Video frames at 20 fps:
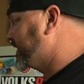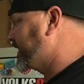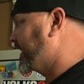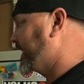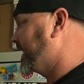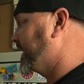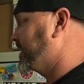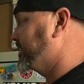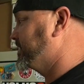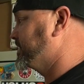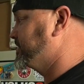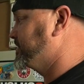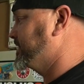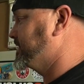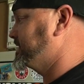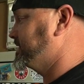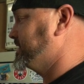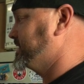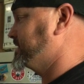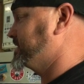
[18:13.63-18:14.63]
I got to
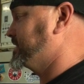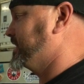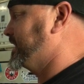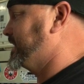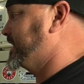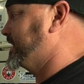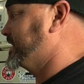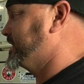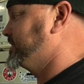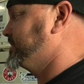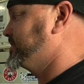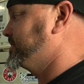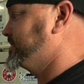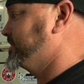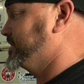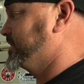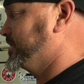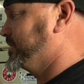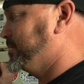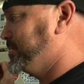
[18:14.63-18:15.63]
adjust this linkage a
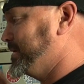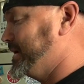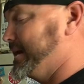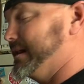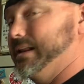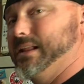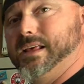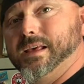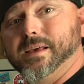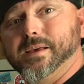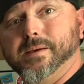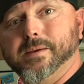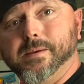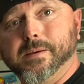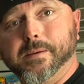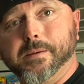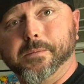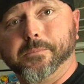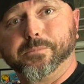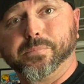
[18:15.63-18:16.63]
little bit.
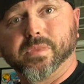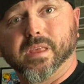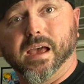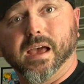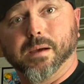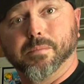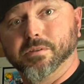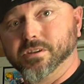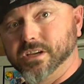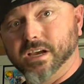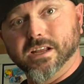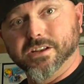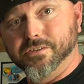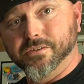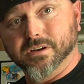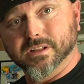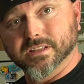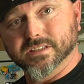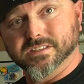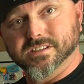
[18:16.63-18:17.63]
But you got to do
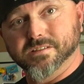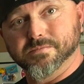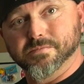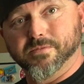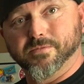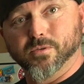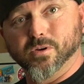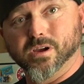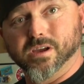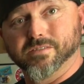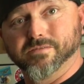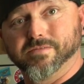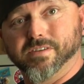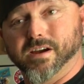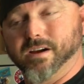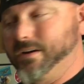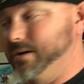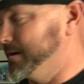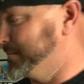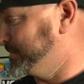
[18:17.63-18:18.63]
all this stuff before you can
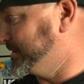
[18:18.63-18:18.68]
fire it up,